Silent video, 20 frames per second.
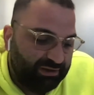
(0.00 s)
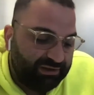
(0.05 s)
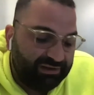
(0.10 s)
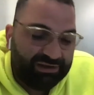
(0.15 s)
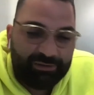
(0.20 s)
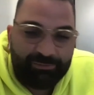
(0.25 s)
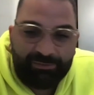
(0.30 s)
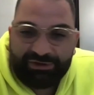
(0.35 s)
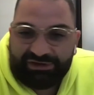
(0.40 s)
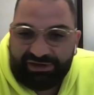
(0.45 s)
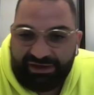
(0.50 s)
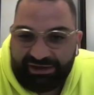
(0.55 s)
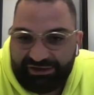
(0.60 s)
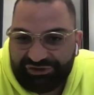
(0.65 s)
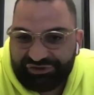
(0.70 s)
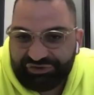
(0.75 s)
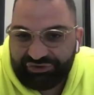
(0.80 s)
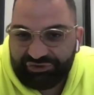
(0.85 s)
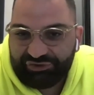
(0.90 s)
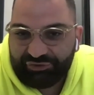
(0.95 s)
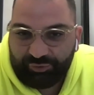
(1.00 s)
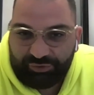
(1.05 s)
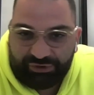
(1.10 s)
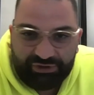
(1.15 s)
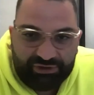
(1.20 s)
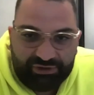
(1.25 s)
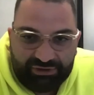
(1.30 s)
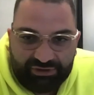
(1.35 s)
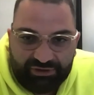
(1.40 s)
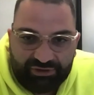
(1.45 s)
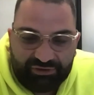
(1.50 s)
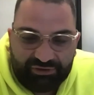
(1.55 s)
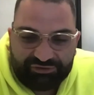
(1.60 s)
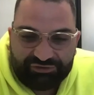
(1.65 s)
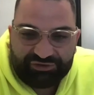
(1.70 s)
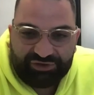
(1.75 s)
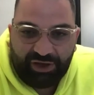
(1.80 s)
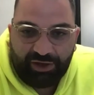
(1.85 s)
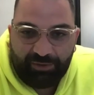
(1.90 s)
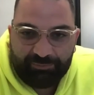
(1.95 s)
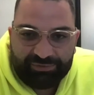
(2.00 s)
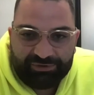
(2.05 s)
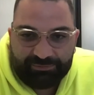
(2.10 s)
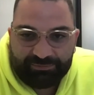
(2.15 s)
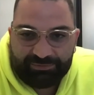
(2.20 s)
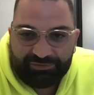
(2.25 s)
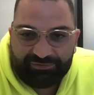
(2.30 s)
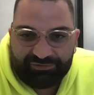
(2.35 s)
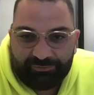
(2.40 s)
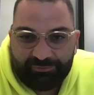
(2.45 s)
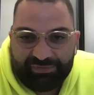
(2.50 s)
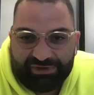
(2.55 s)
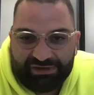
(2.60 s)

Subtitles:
limitations where it'll stop people from